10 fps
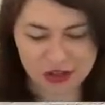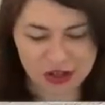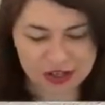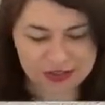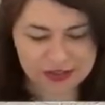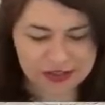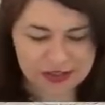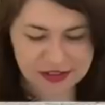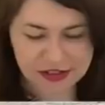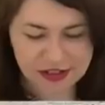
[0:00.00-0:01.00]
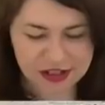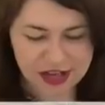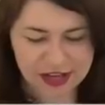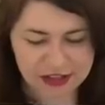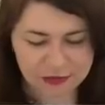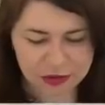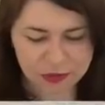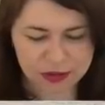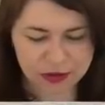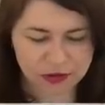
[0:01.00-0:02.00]
dies, and you can add it with
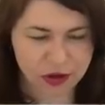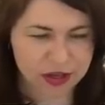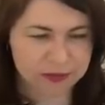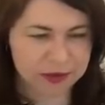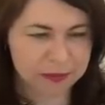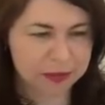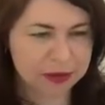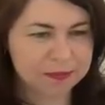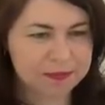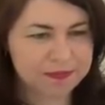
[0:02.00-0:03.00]
one item number.